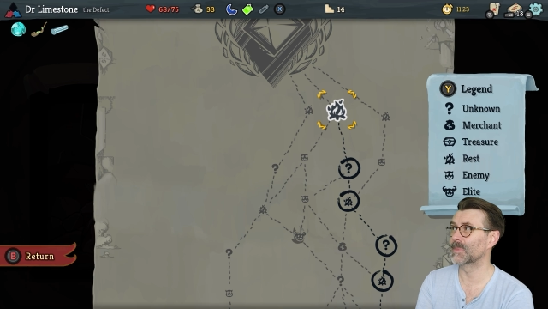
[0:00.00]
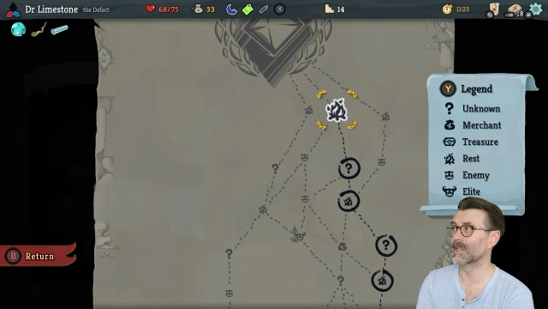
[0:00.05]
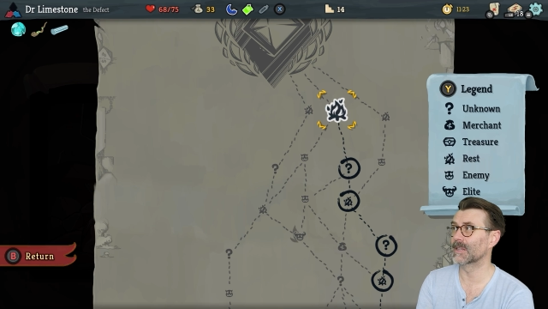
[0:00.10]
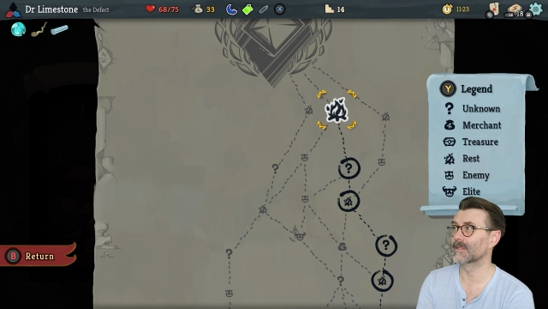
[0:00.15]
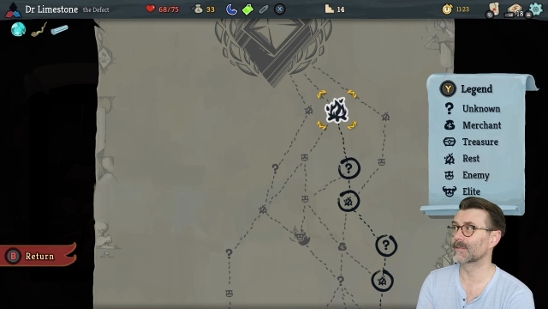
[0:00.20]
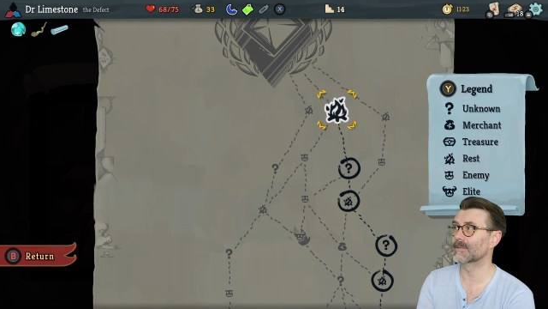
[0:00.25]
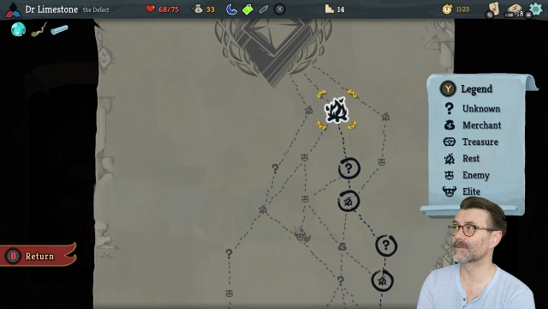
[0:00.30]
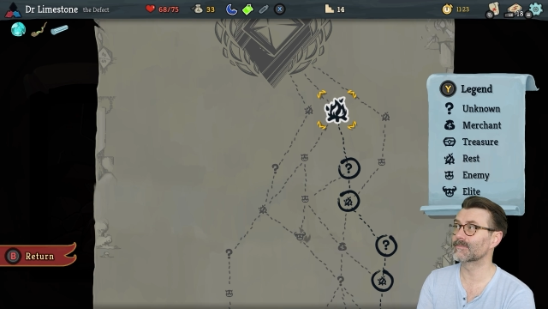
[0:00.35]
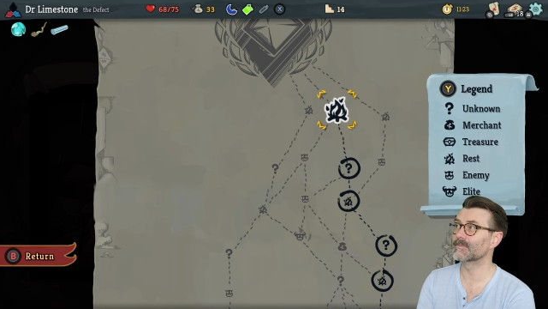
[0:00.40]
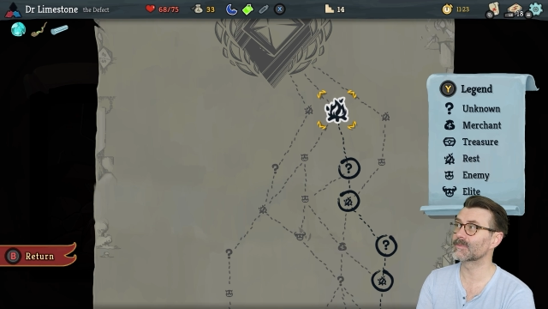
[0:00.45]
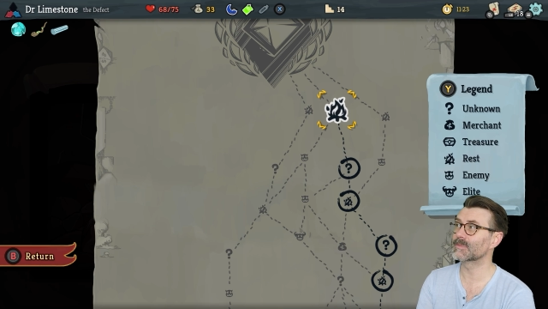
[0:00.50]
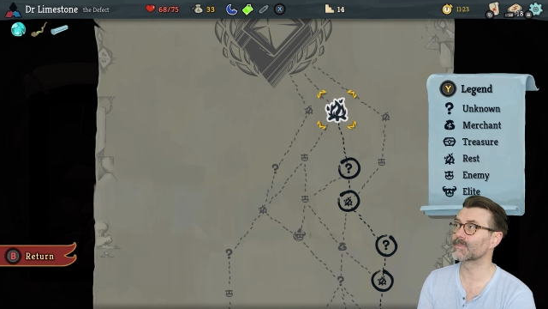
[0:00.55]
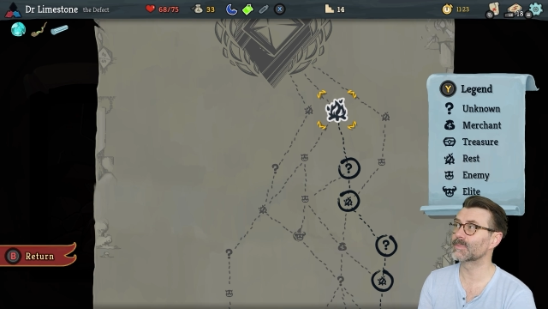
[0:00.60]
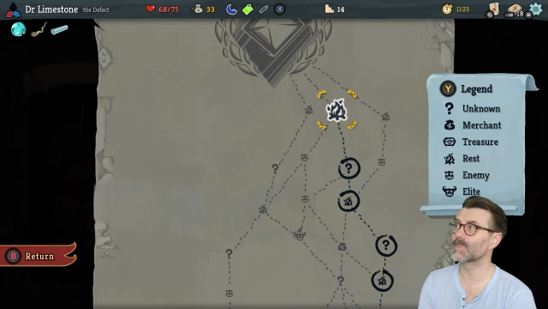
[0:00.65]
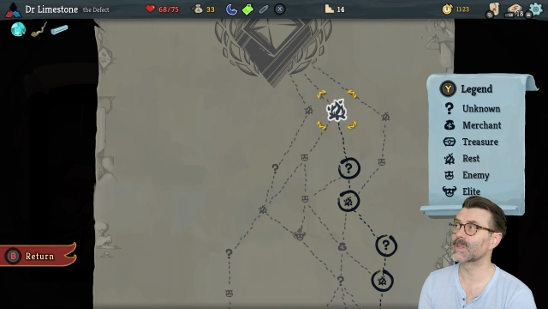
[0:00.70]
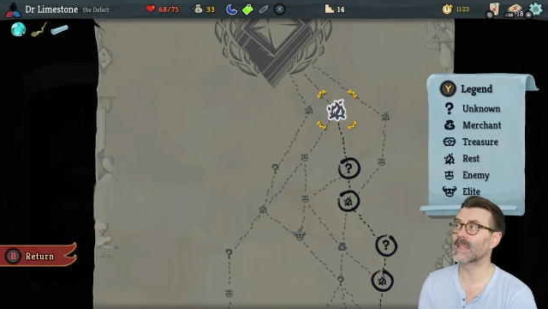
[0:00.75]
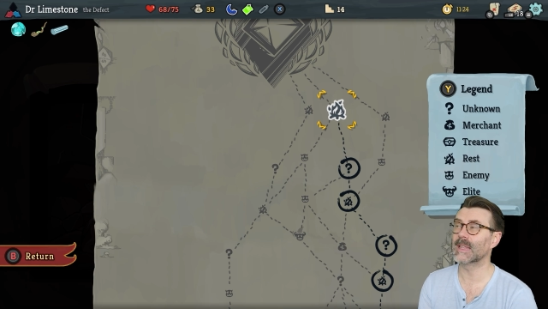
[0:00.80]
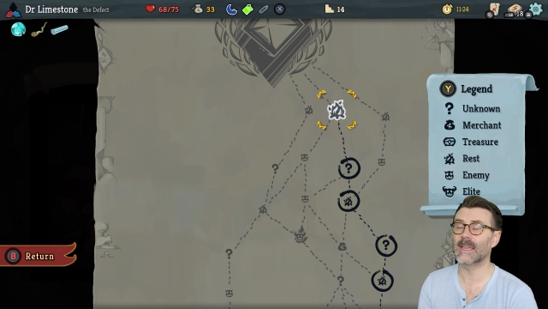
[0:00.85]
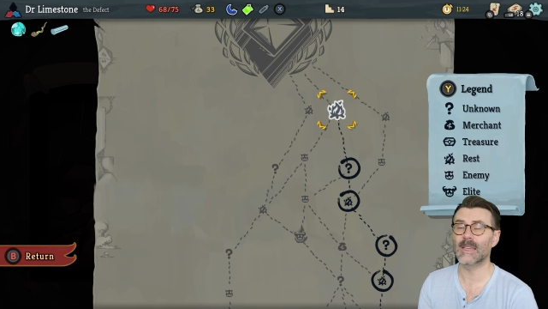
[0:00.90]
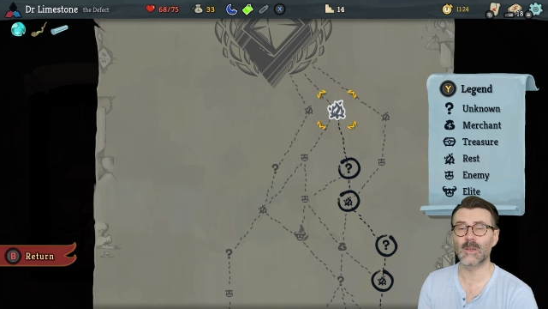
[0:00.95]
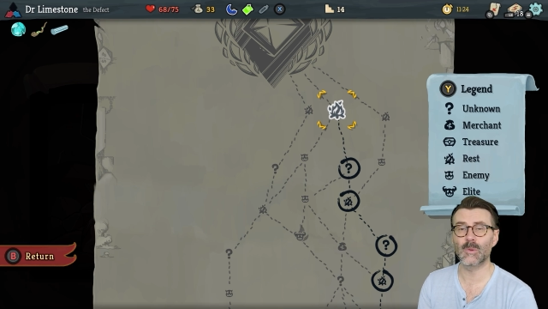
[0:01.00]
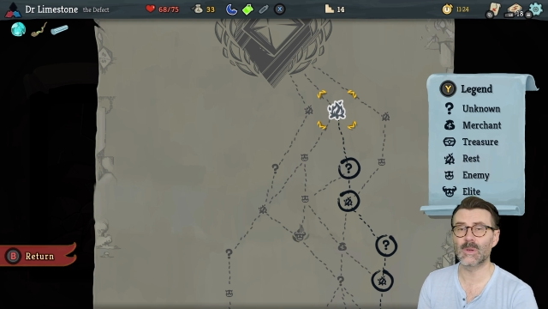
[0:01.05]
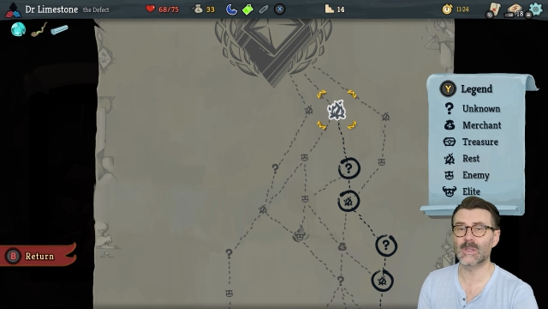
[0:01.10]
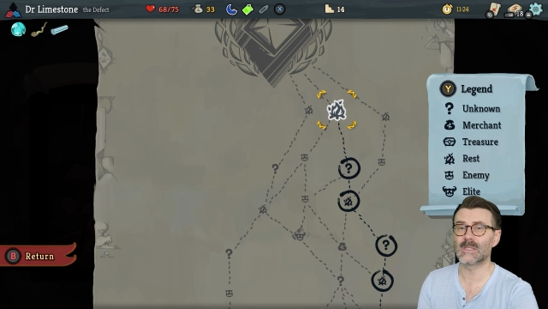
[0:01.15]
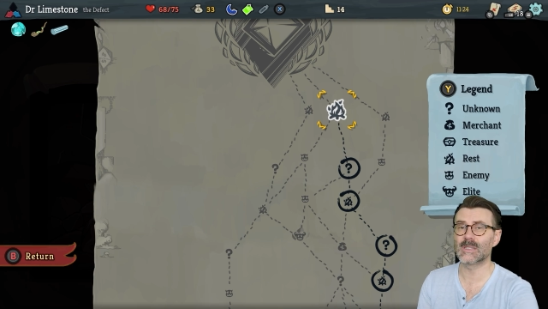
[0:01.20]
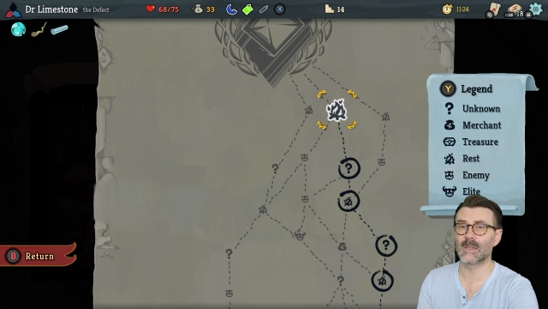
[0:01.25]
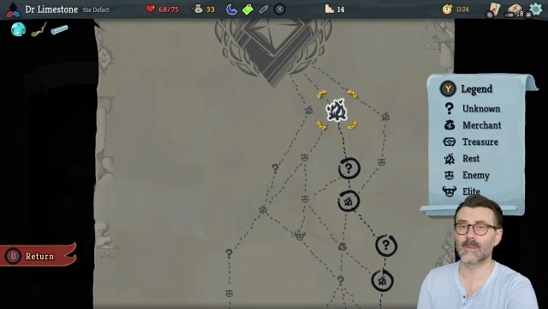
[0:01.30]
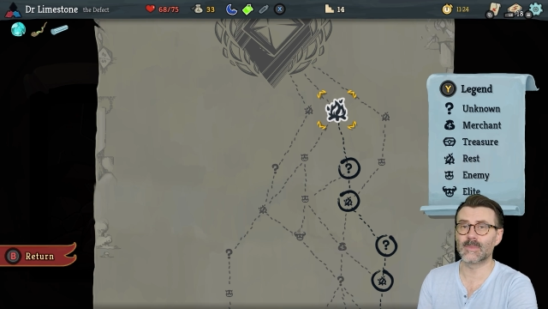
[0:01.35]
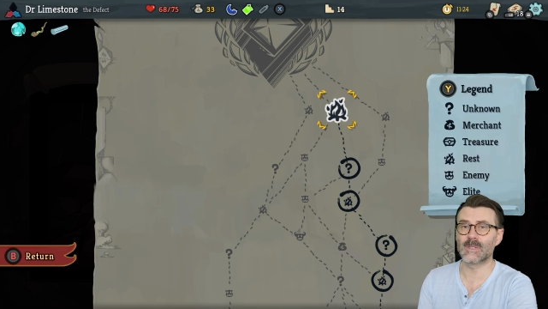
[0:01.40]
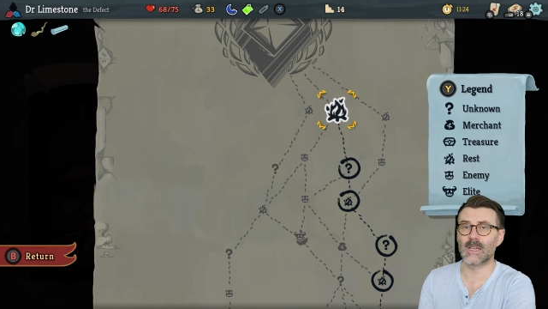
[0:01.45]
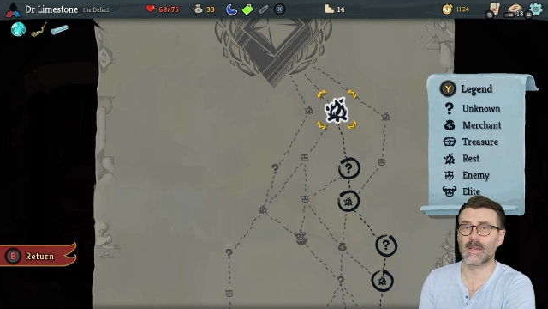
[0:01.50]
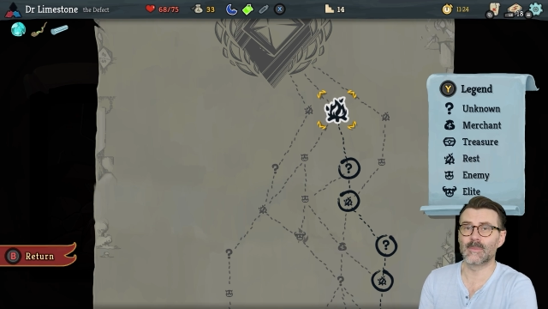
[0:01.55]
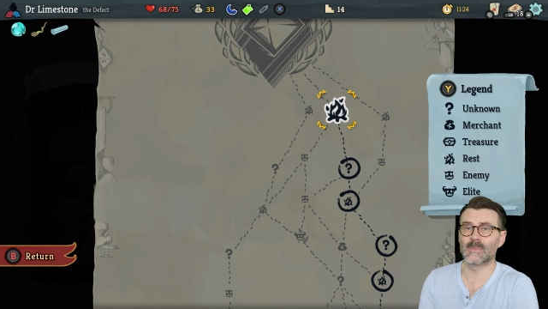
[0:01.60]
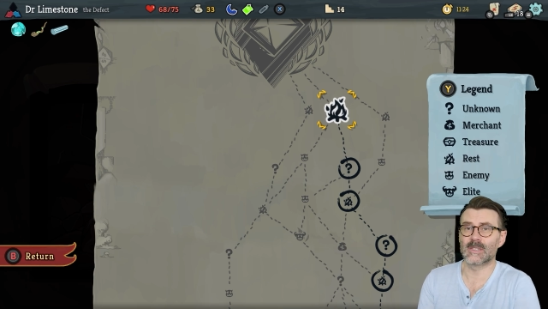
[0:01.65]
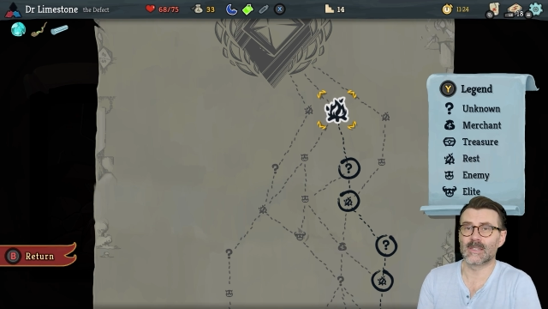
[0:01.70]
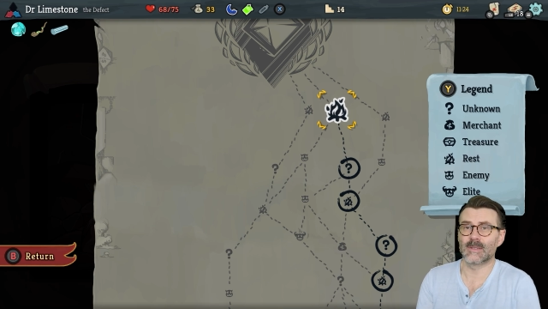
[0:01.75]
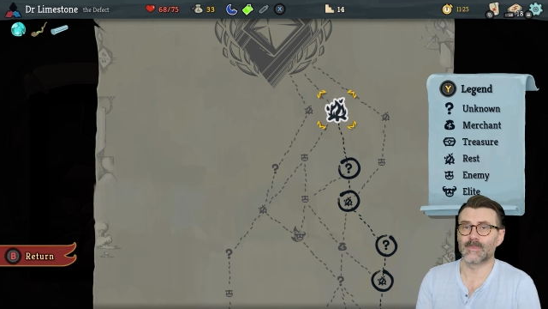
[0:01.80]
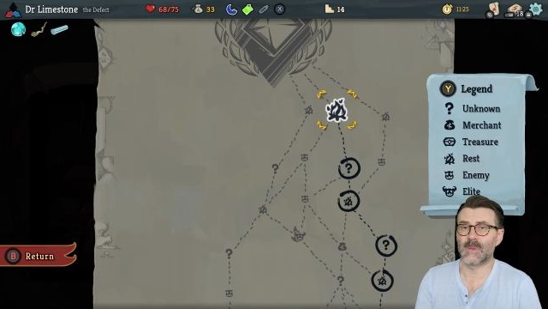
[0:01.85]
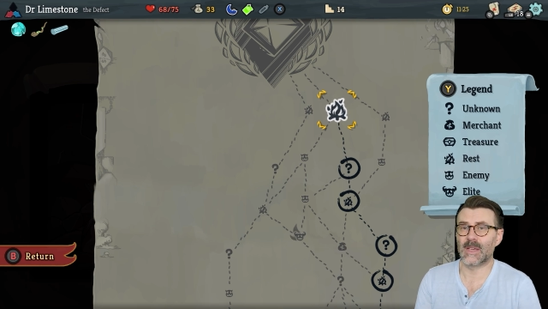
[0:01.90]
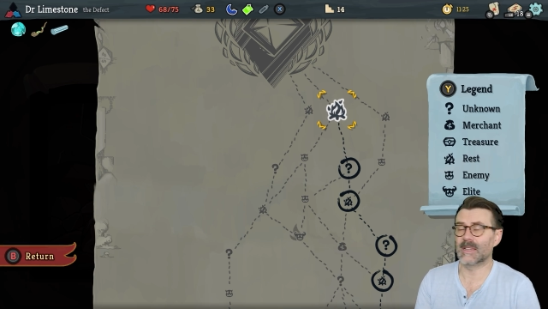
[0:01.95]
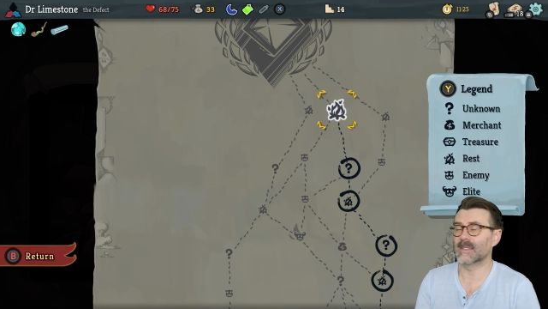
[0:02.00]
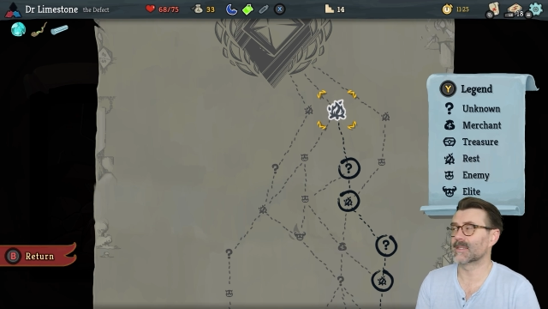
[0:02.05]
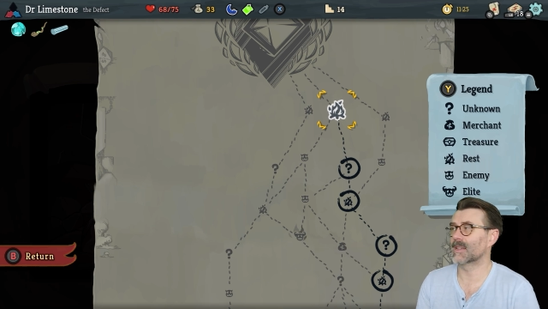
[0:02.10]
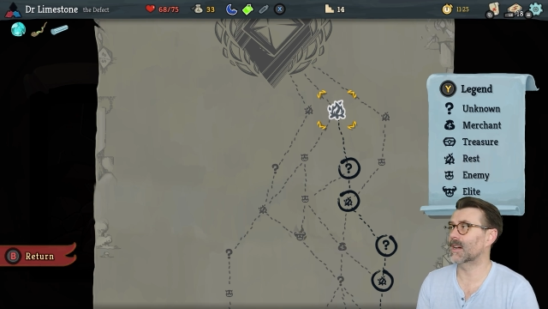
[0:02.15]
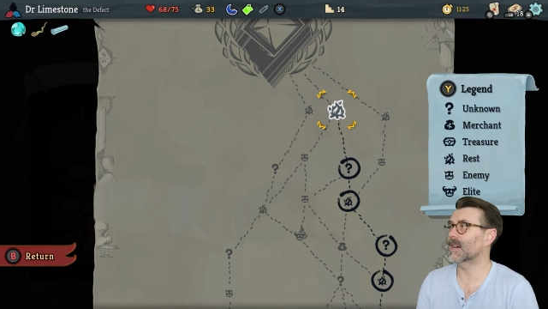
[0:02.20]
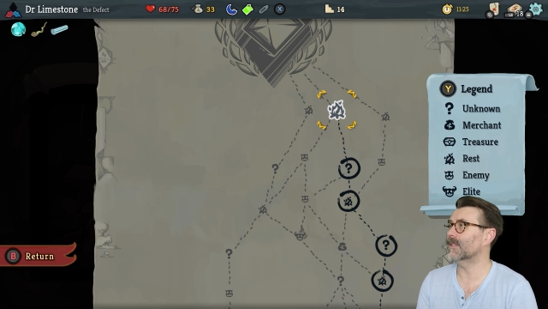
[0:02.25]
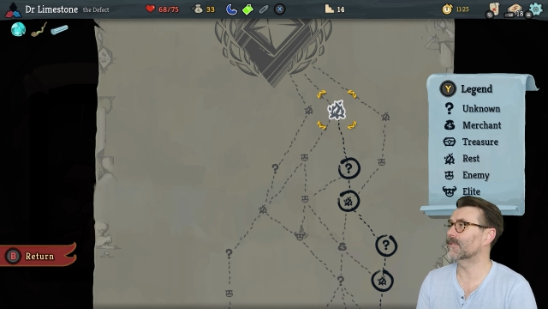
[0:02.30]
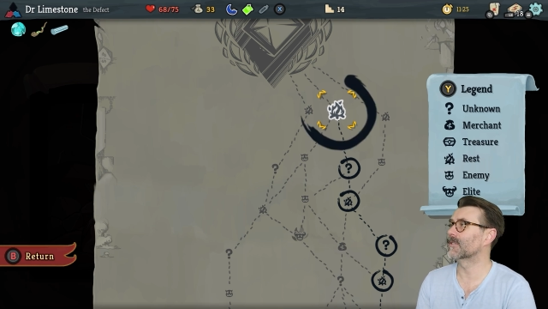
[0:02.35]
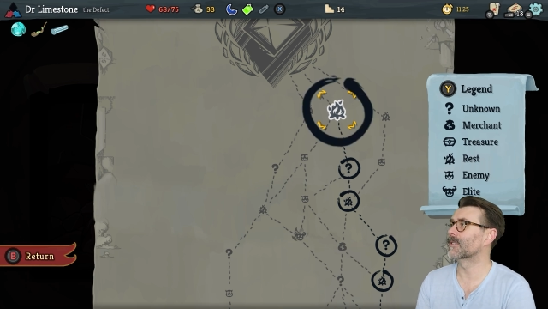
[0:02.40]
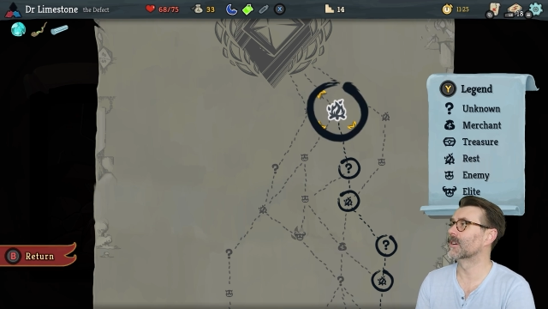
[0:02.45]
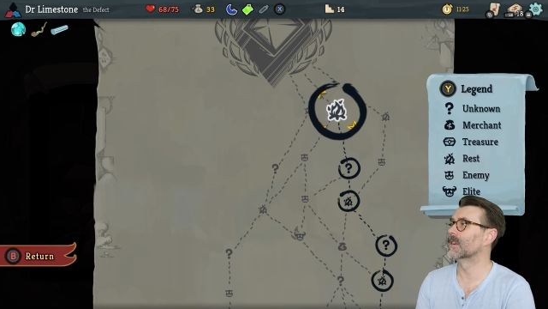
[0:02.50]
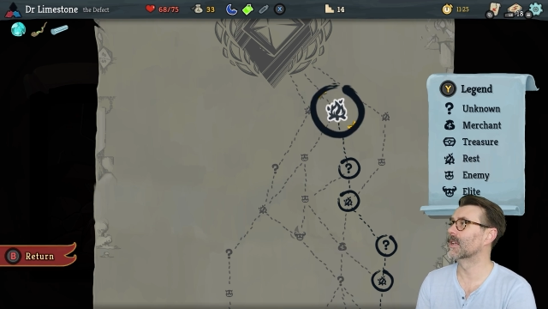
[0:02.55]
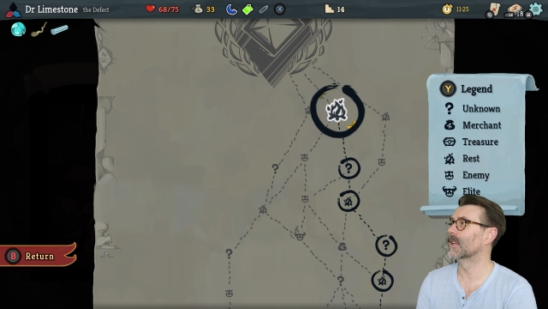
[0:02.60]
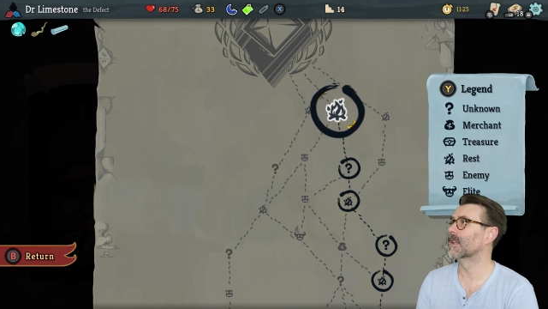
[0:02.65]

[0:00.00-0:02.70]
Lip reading: been playing with. Sometimes it pays off.